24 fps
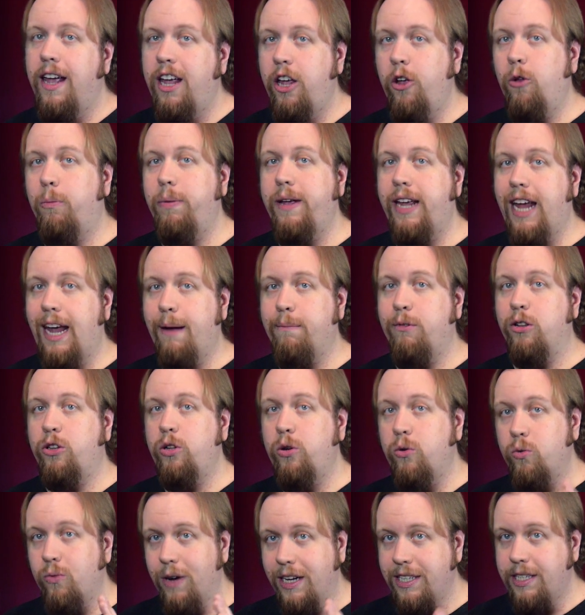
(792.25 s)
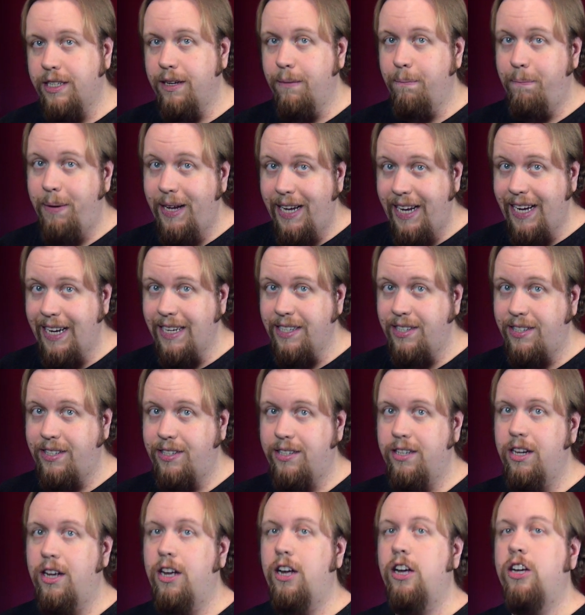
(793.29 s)
he'll be able to rest in
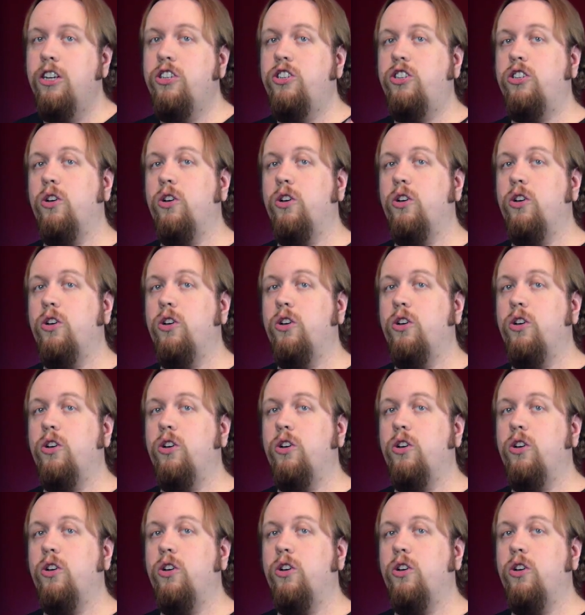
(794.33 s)
peace.